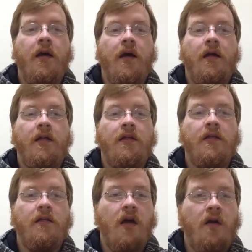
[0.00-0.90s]
and he
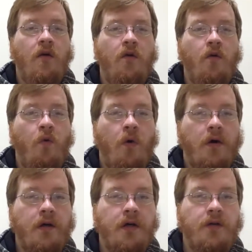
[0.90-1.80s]
did a lot of
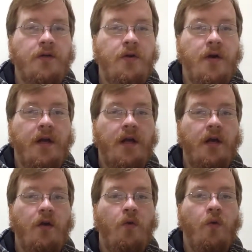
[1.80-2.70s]
work
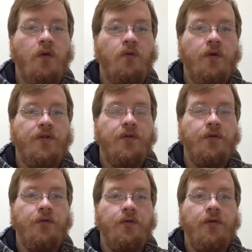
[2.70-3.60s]
during World War
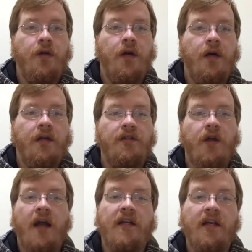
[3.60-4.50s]
II,
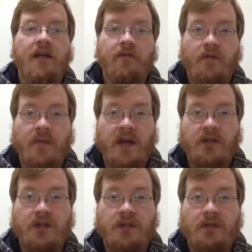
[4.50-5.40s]
extracting
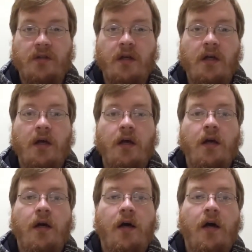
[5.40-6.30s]
information.
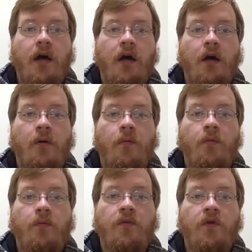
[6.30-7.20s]

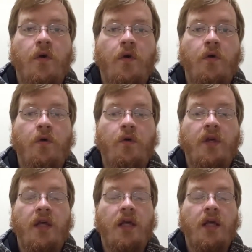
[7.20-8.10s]
So
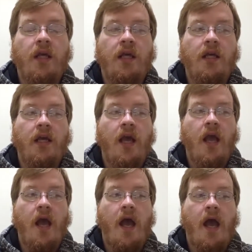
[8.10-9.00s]

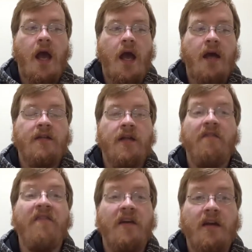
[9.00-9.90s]
he has an
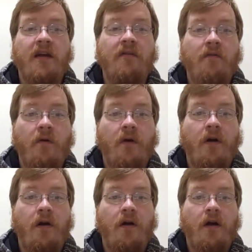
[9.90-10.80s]
affinity
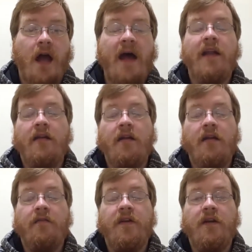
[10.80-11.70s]
for had
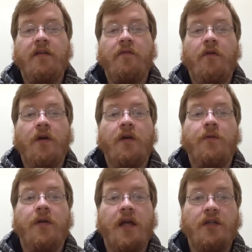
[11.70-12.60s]
an affinity for
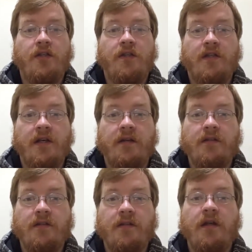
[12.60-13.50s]
communication
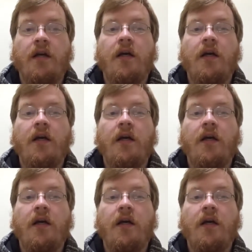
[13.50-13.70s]
skills,